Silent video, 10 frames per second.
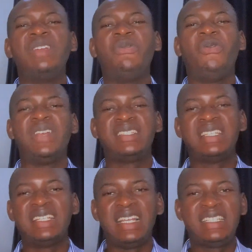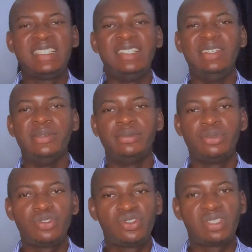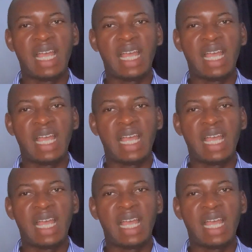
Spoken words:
investigate the root